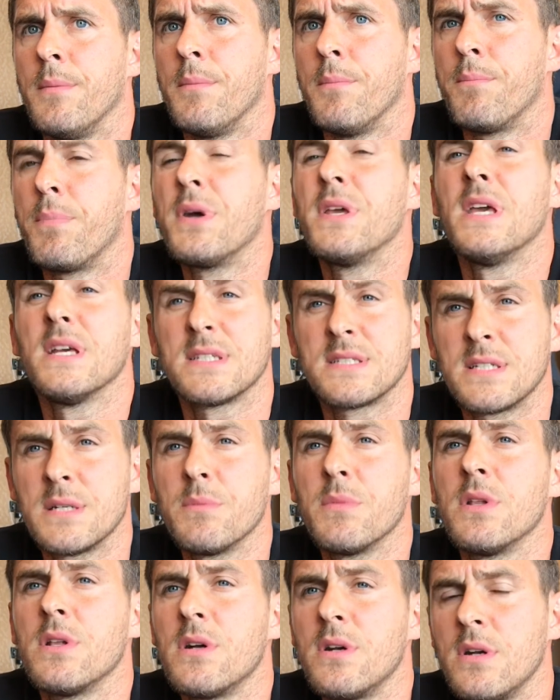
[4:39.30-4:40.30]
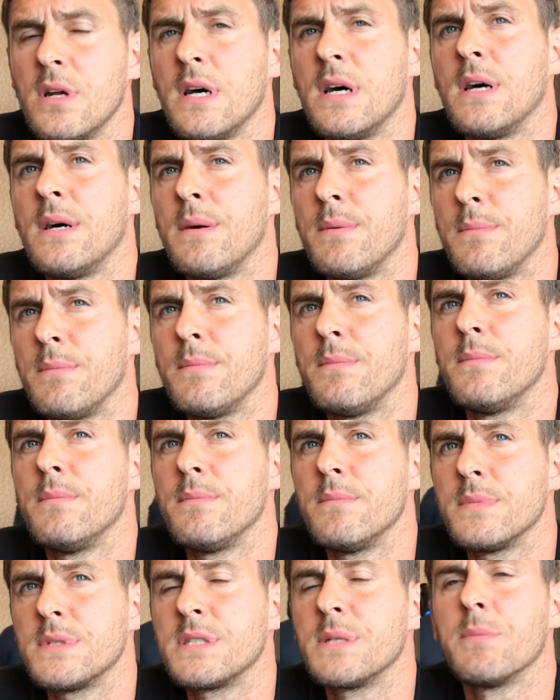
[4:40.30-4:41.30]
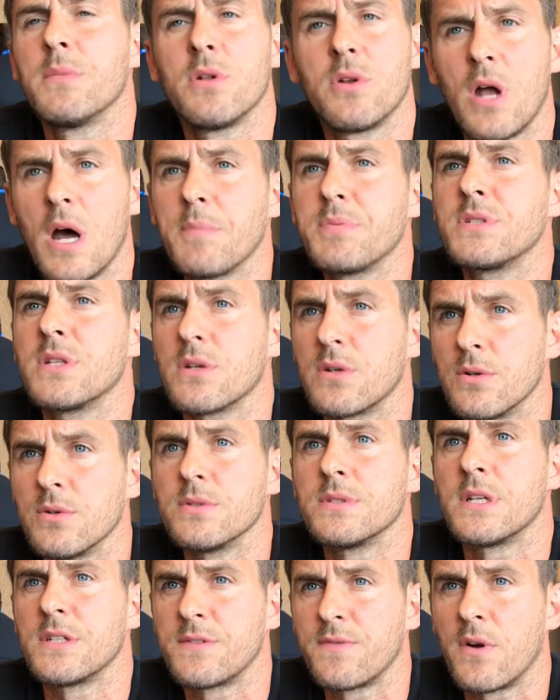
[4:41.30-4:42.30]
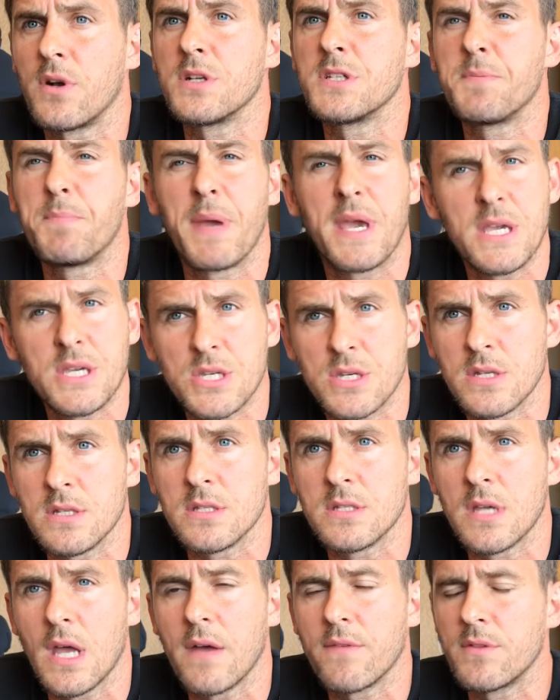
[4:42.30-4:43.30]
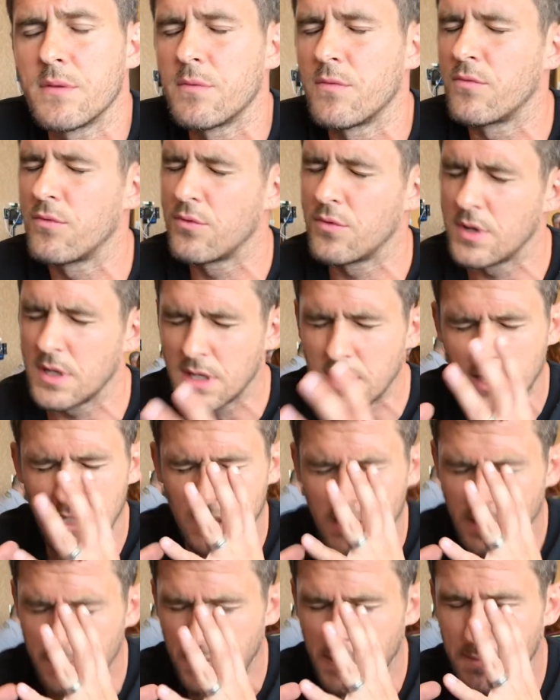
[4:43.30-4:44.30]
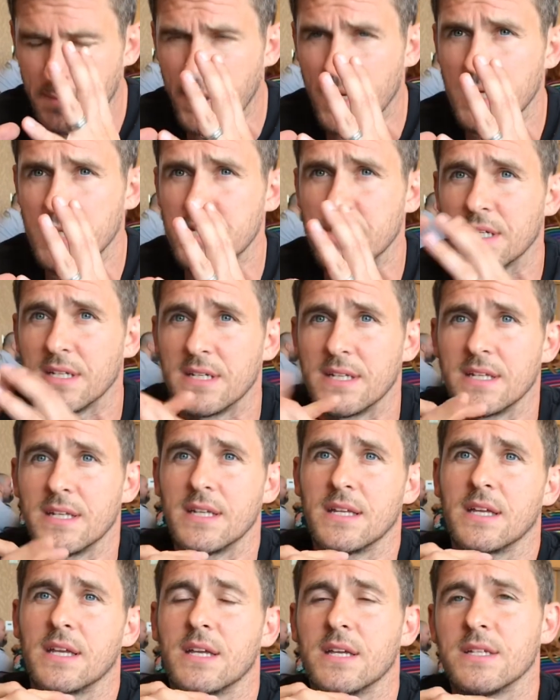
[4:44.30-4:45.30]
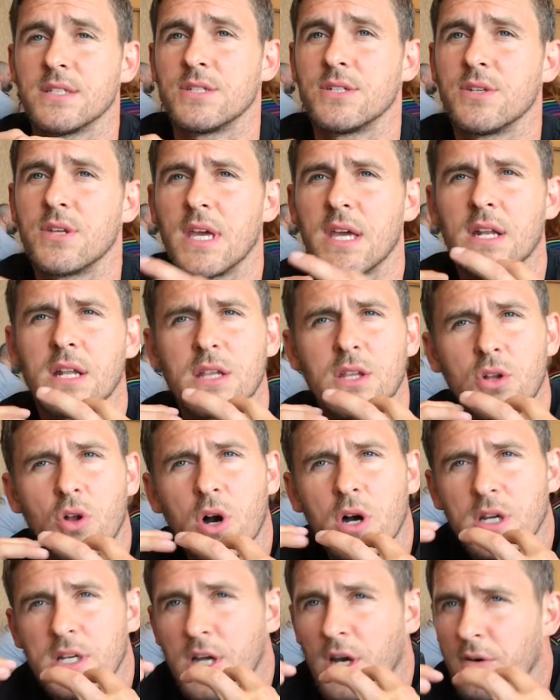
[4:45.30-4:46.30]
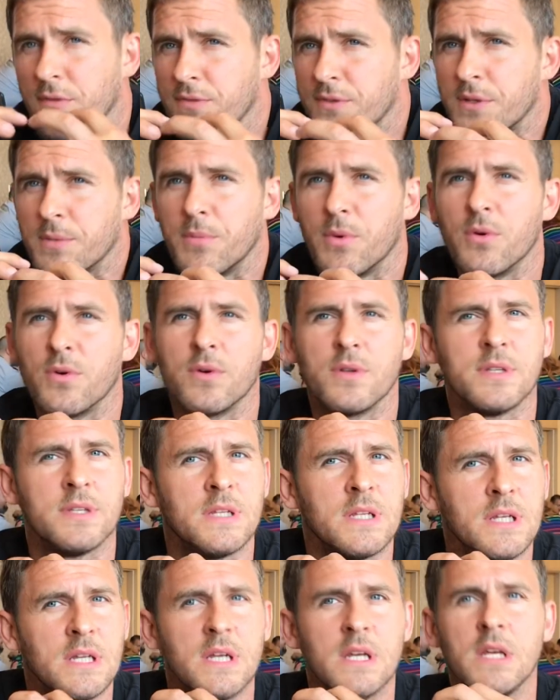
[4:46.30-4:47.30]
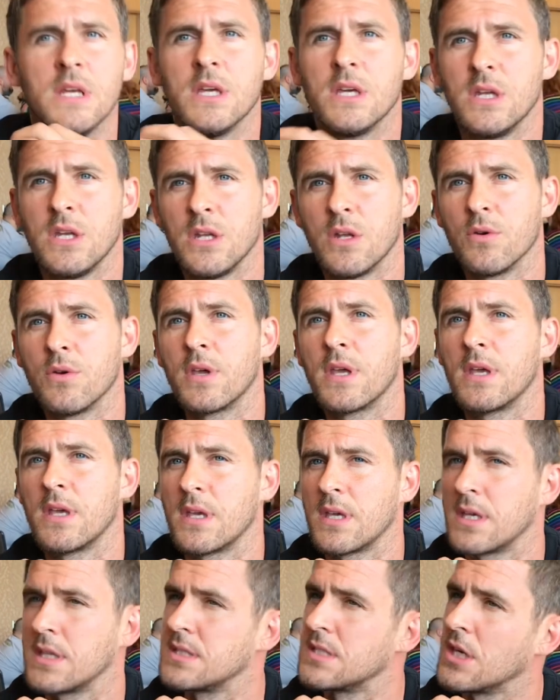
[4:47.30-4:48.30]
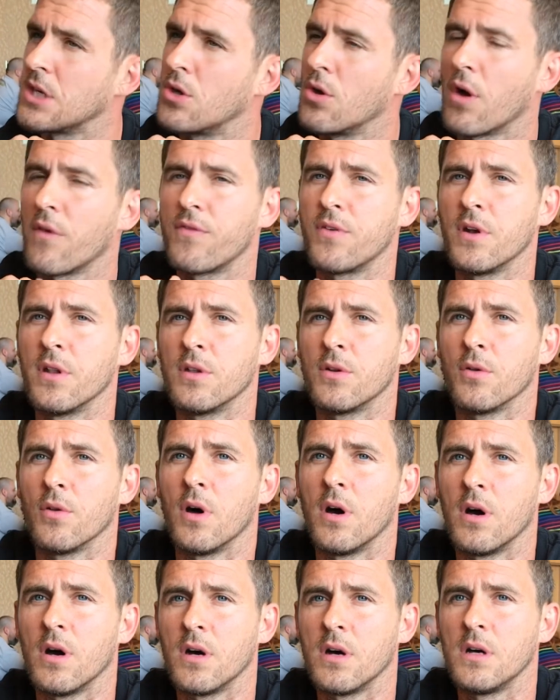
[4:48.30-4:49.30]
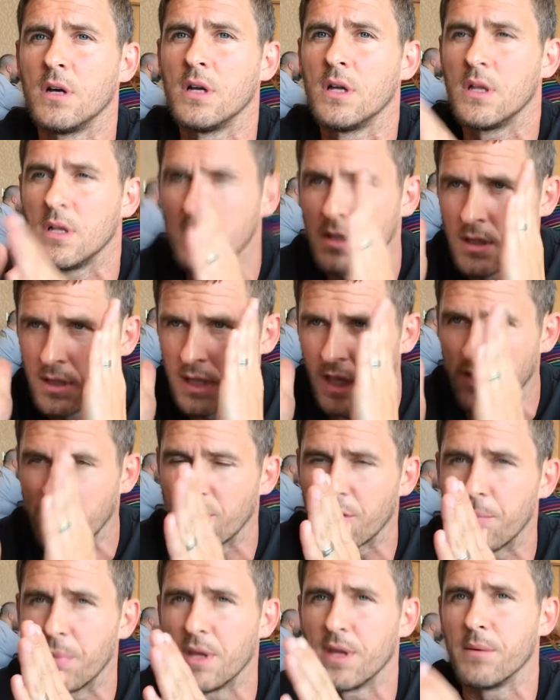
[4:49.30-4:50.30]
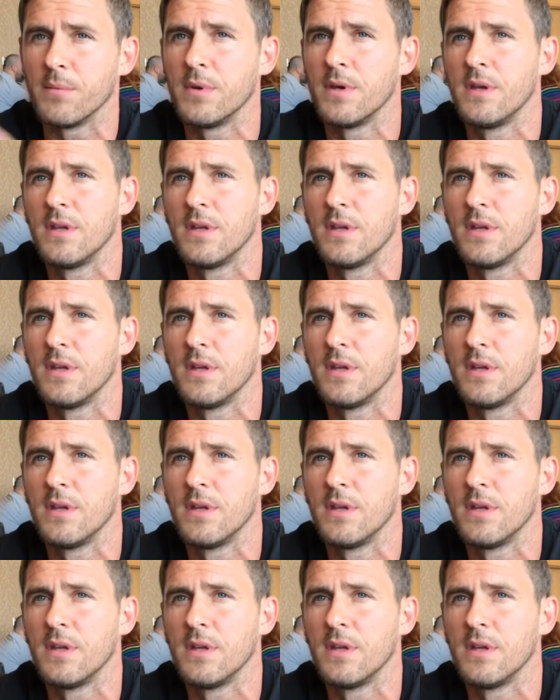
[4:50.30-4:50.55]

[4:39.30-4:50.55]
But yeah, similar obstacles as far as patience. You have to really be patient because you get a little uncomfortable and take you off your little laser beam.